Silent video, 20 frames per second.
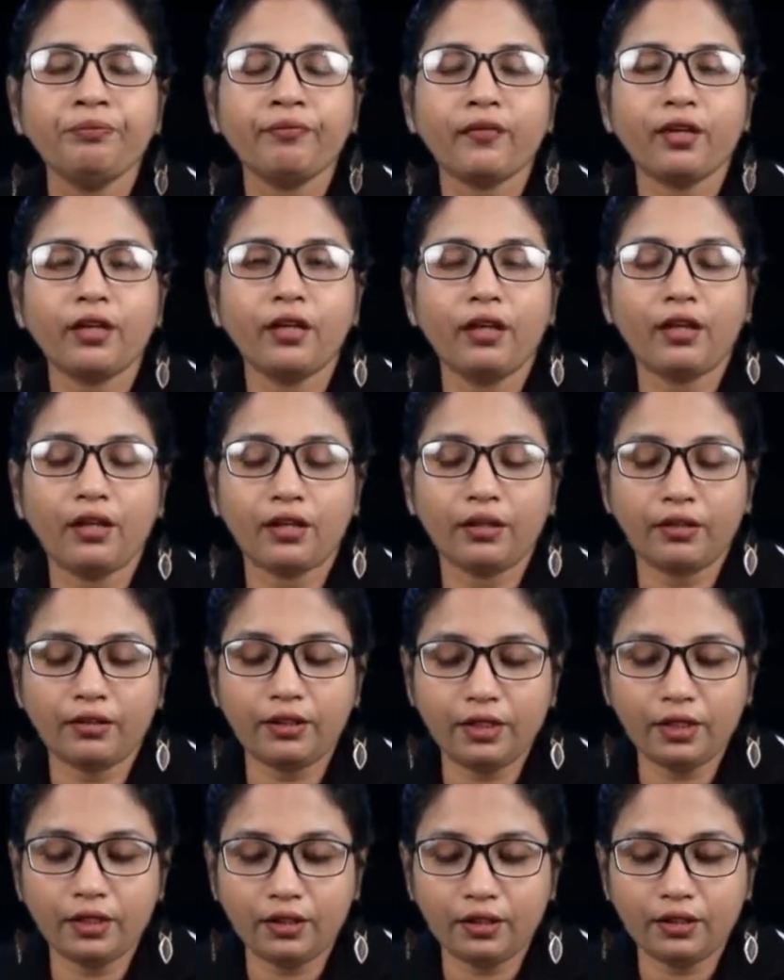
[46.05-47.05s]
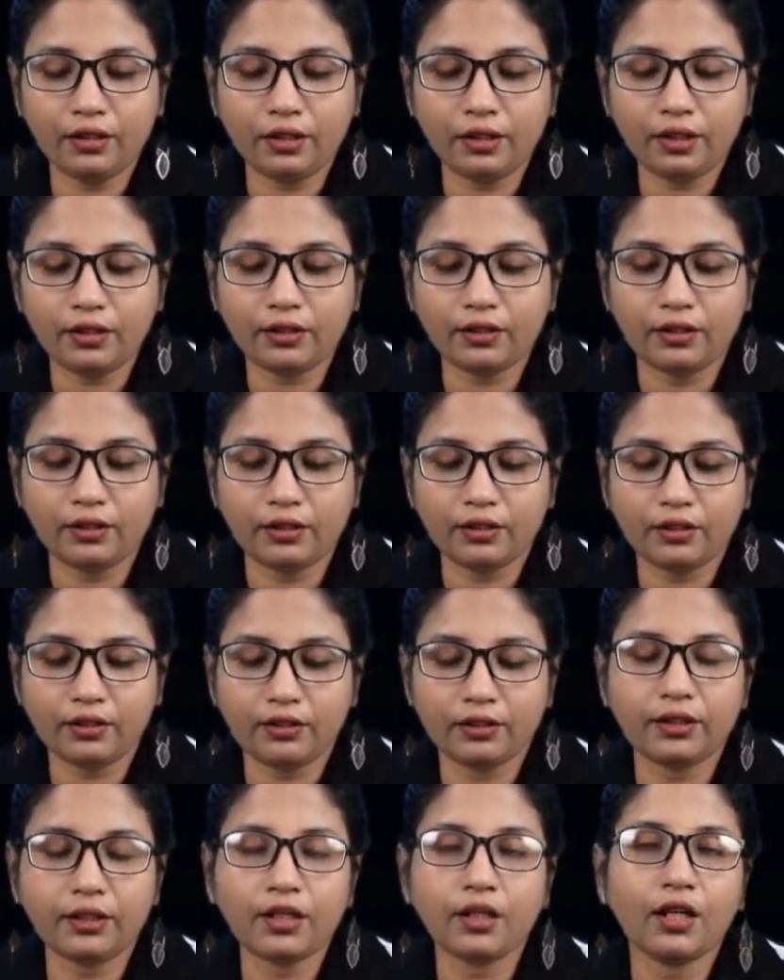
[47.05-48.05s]
regarding
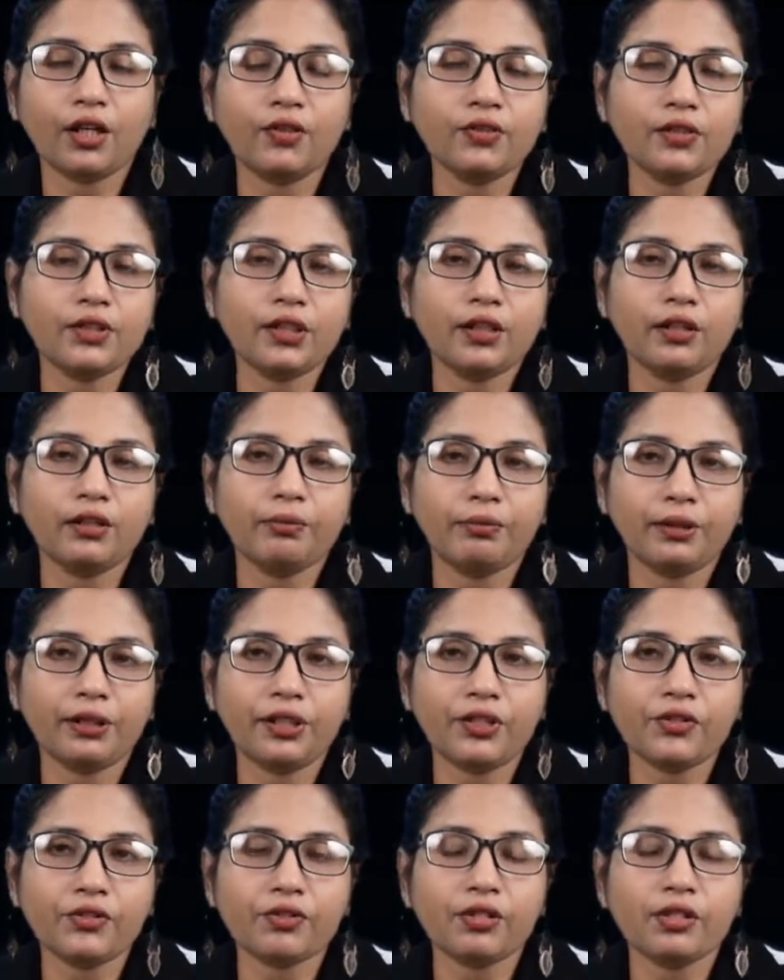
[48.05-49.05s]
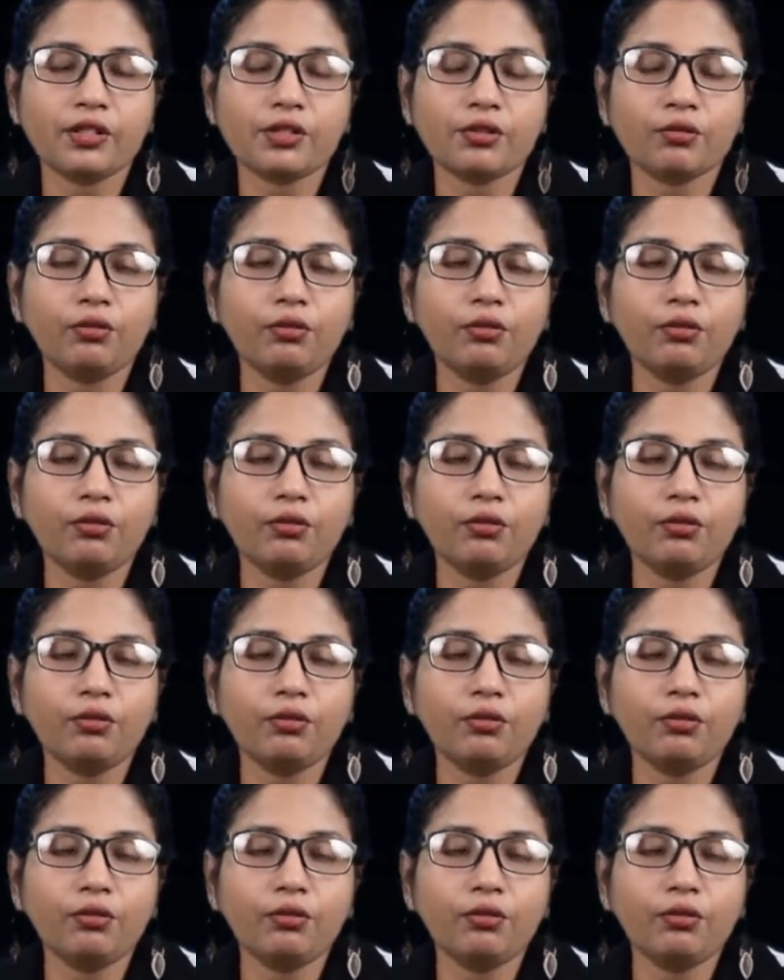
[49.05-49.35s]
the Council of Ministers.